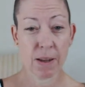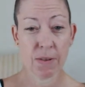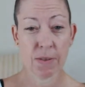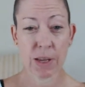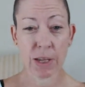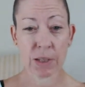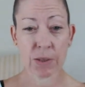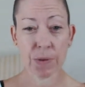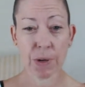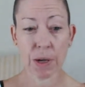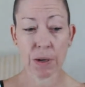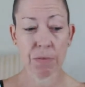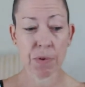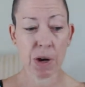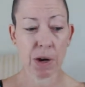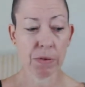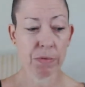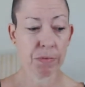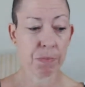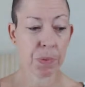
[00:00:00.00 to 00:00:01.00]
that's very
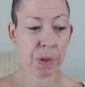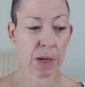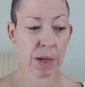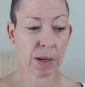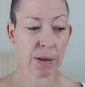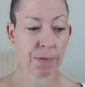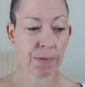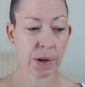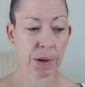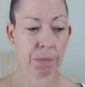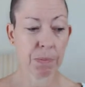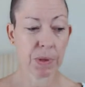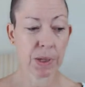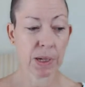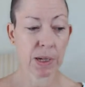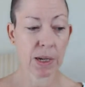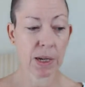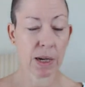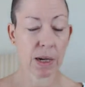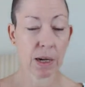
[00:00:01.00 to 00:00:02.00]
rough, but if I'm
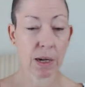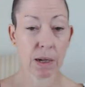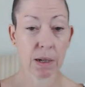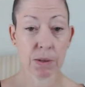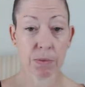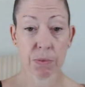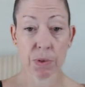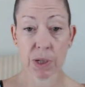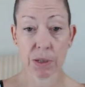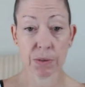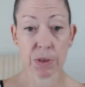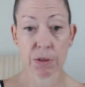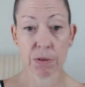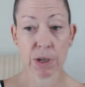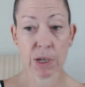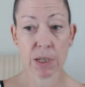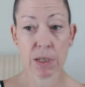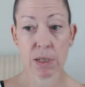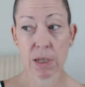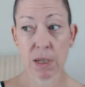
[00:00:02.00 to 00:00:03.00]
thinking, well, it's a
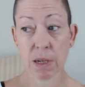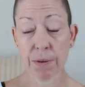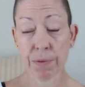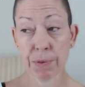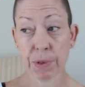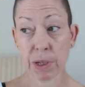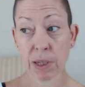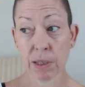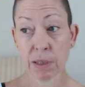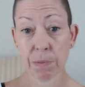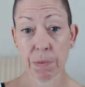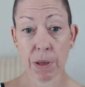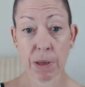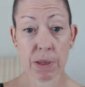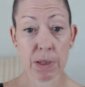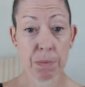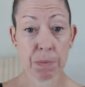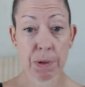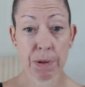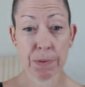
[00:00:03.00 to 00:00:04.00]
grand turnover in the last
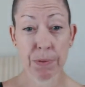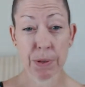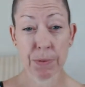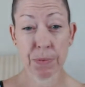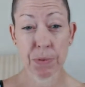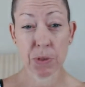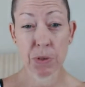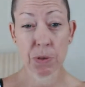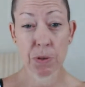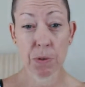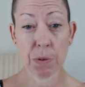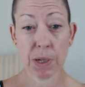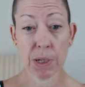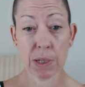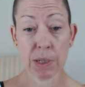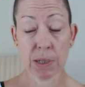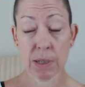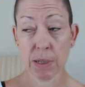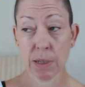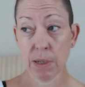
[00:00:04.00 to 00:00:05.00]
month, it's about 500
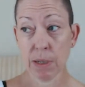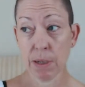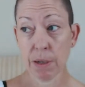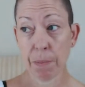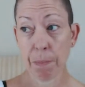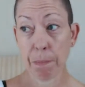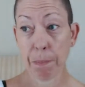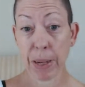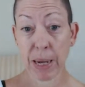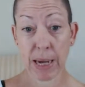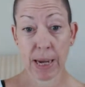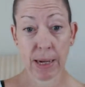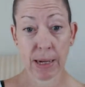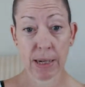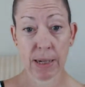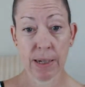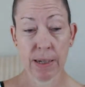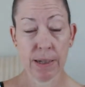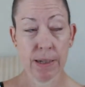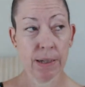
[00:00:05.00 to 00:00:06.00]
quid
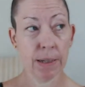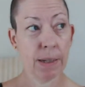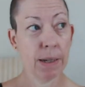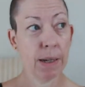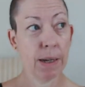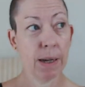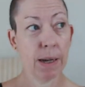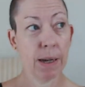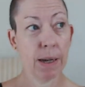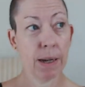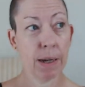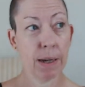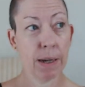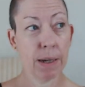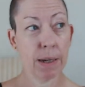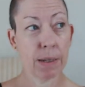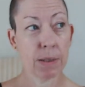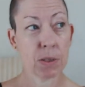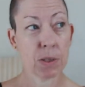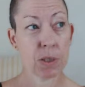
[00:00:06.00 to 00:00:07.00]
back.
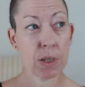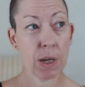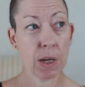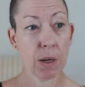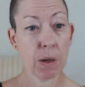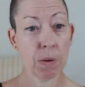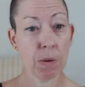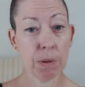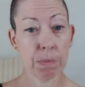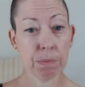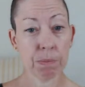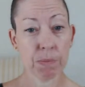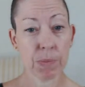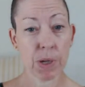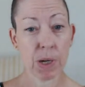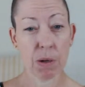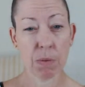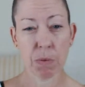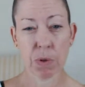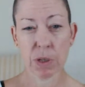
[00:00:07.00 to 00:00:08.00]
So I'm
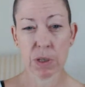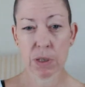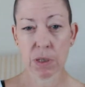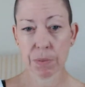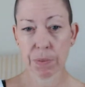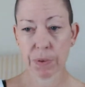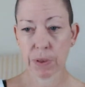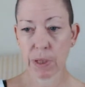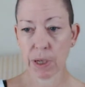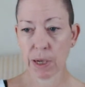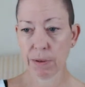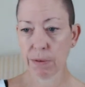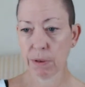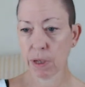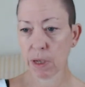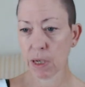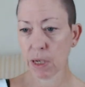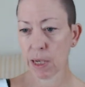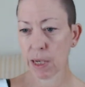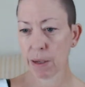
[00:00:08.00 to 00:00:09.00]
kind of want to double that
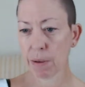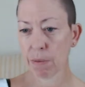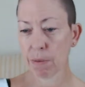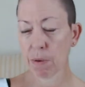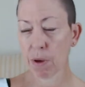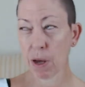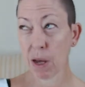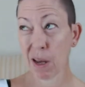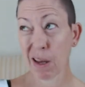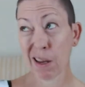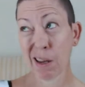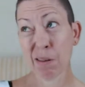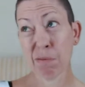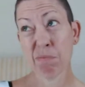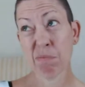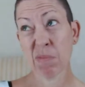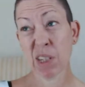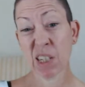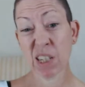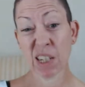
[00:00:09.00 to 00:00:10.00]
really.
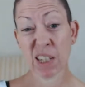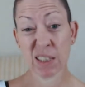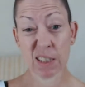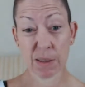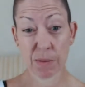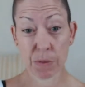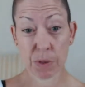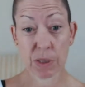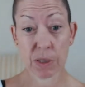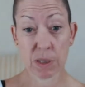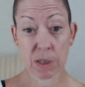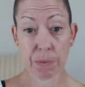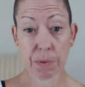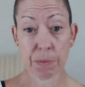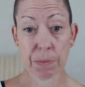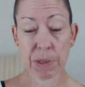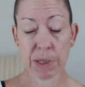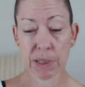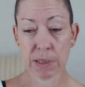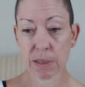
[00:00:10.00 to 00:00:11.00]
And I guess I want to
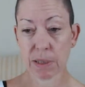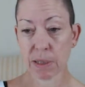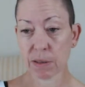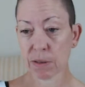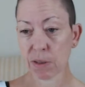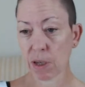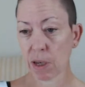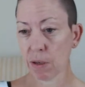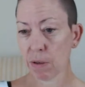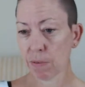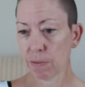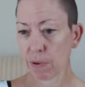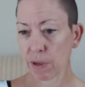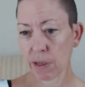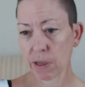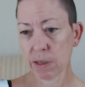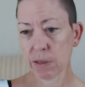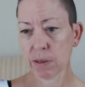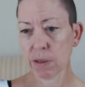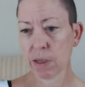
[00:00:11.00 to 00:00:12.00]
double my listing. So
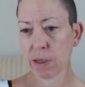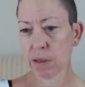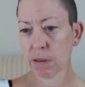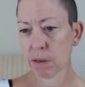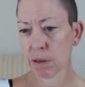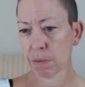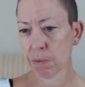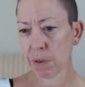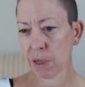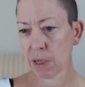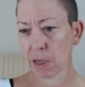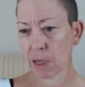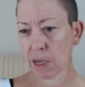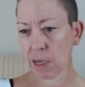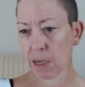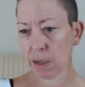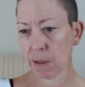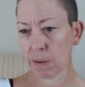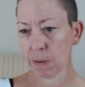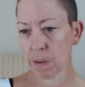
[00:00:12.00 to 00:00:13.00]
hopefully that's going to work
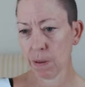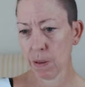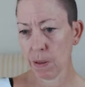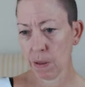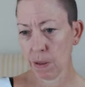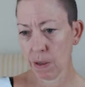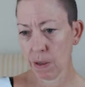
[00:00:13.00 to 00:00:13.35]
out.